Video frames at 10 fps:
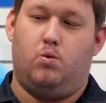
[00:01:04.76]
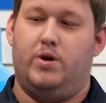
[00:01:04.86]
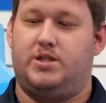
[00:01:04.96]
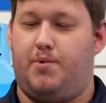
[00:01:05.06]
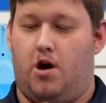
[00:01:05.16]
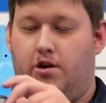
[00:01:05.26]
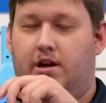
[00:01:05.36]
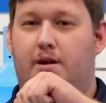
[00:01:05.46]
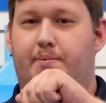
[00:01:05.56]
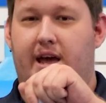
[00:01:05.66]
the wishbone
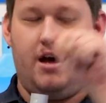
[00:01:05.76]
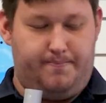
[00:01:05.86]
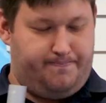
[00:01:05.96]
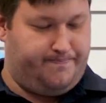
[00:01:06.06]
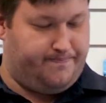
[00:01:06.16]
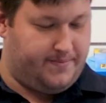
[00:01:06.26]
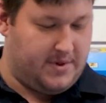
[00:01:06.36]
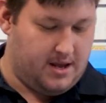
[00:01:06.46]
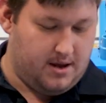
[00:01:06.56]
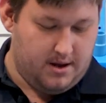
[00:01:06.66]
clip here,
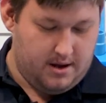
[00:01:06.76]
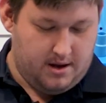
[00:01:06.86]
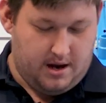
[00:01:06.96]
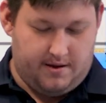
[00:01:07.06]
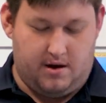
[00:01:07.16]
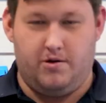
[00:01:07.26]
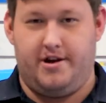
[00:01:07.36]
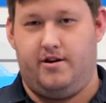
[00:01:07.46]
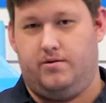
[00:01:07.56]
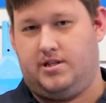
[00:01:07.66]
and then all
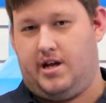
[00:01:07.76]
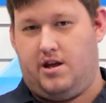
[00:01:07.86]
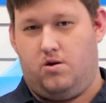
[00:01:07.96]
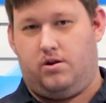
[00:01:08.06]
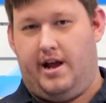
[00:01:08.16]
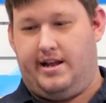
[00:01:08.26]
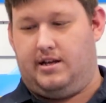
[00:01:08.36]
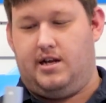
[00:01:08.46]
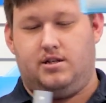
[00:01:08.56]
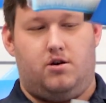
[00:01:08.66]
you do is take your cleaning
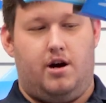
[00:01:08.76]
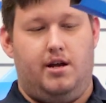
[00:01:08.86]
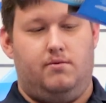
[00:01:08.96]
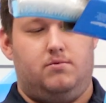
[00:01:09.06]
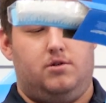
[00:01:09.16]
accessory,